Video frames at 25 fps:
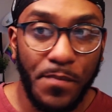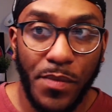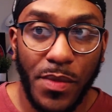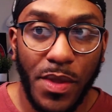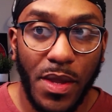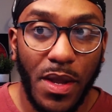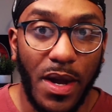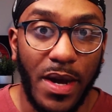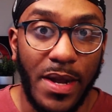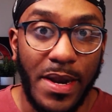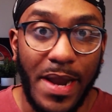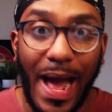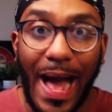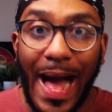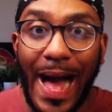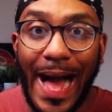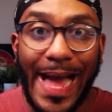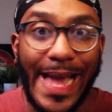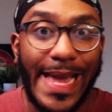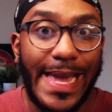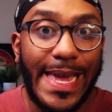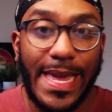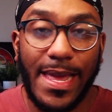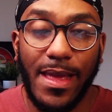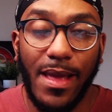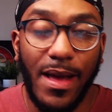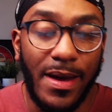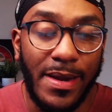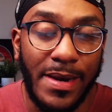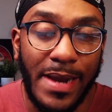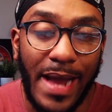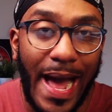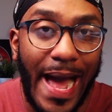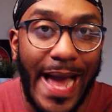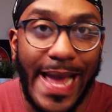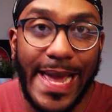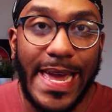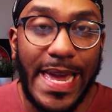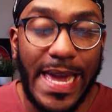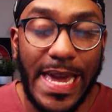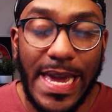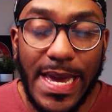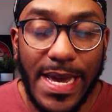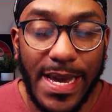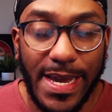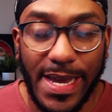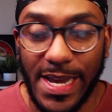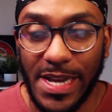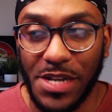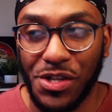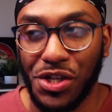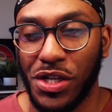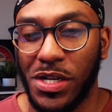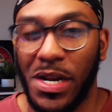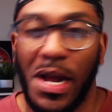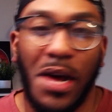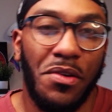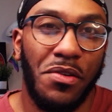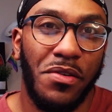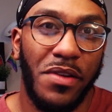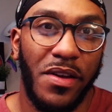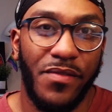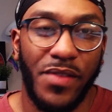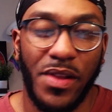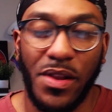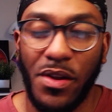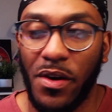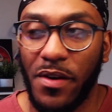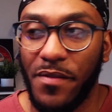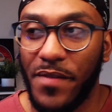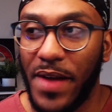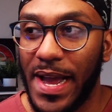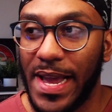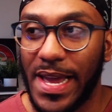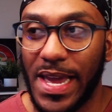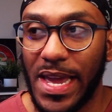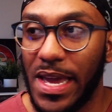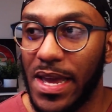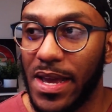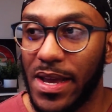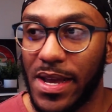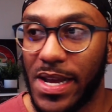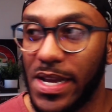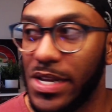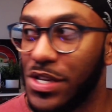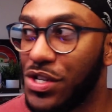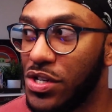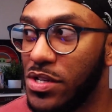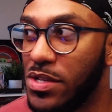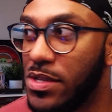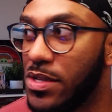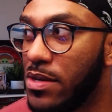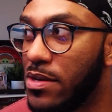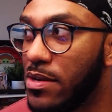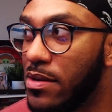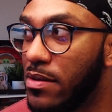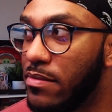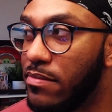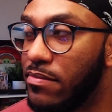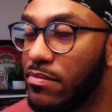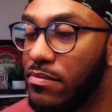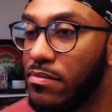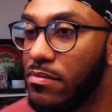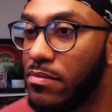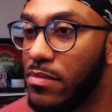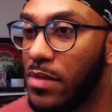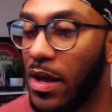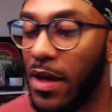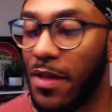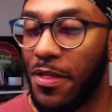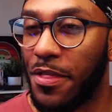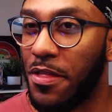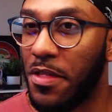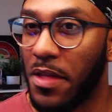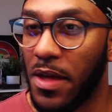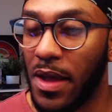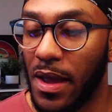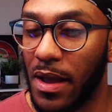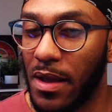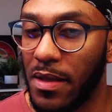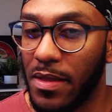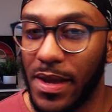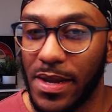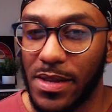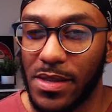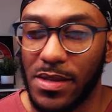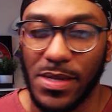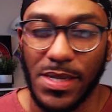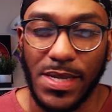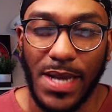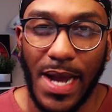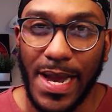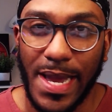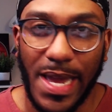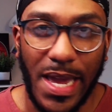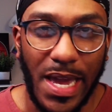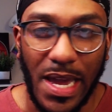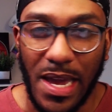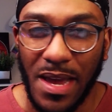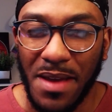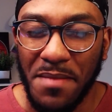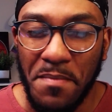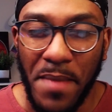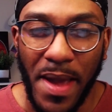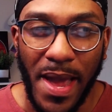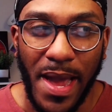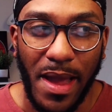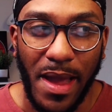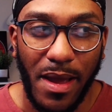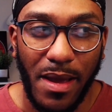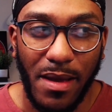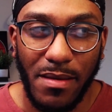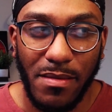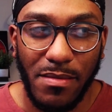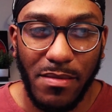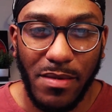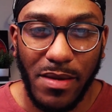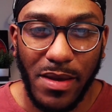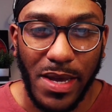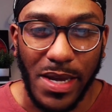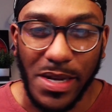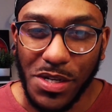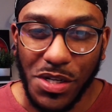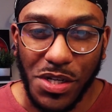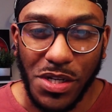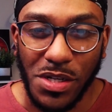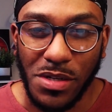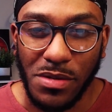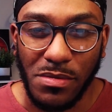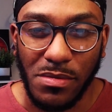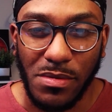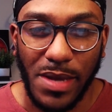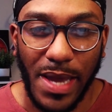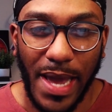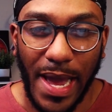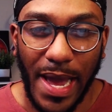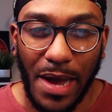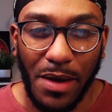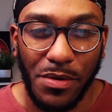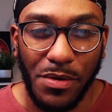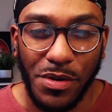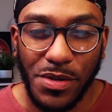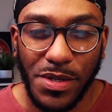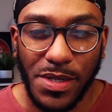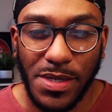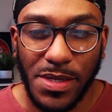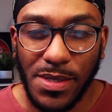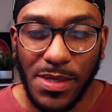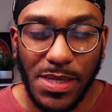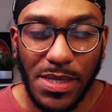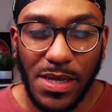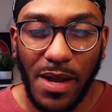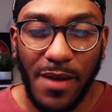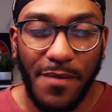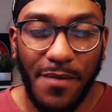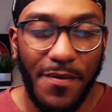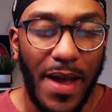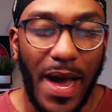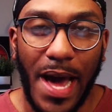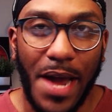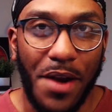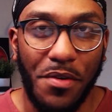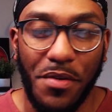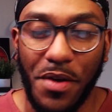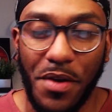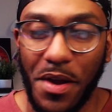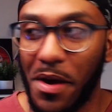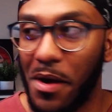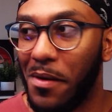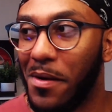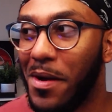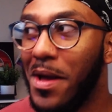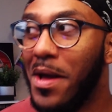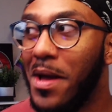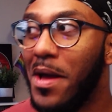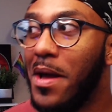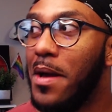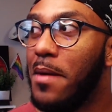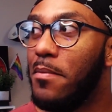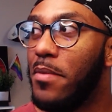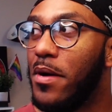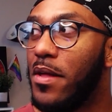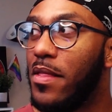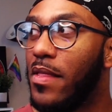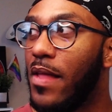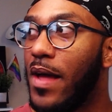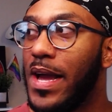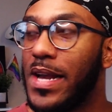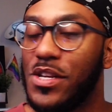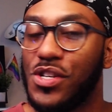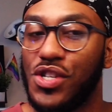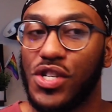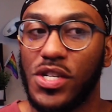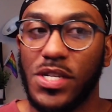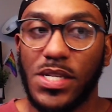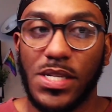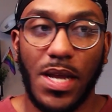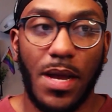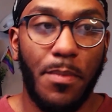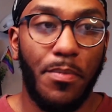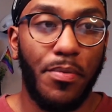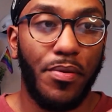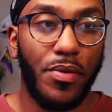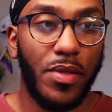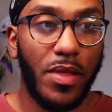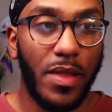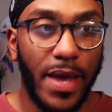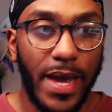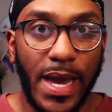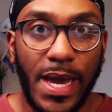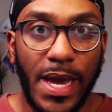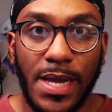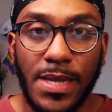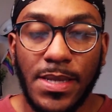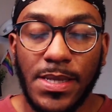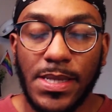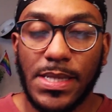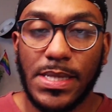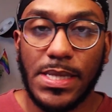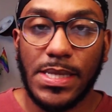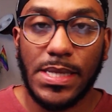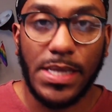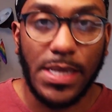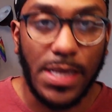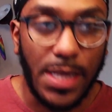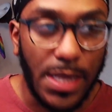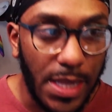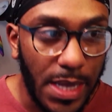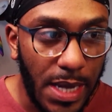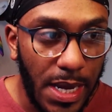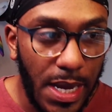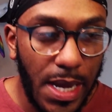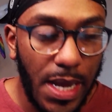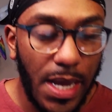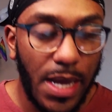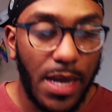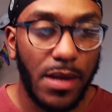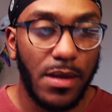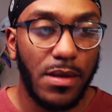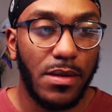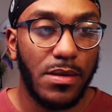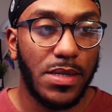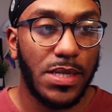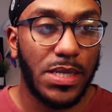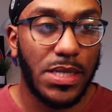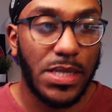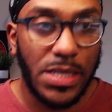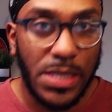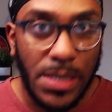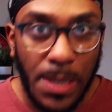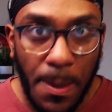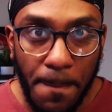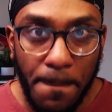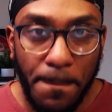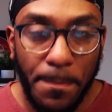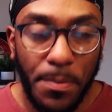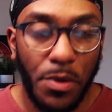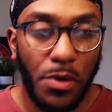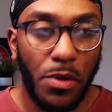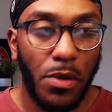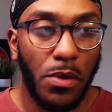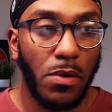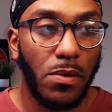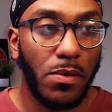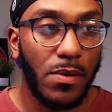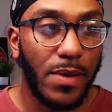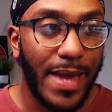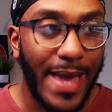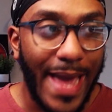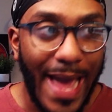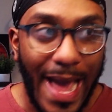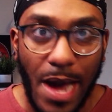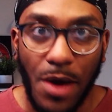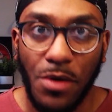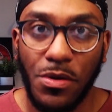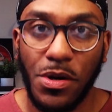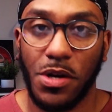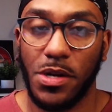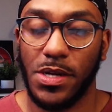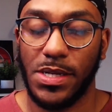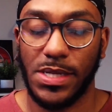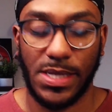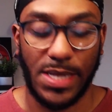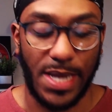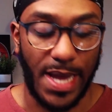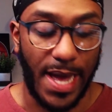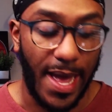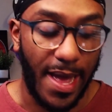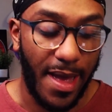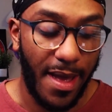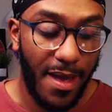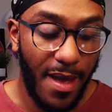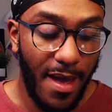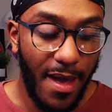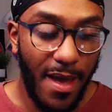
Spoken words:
IKEA kitchen. I don't even know if IKEA kitchens are a thing. Does IKEA make kitchen counters and stuff? I don't know. But just a plain, sleek, simple counter set.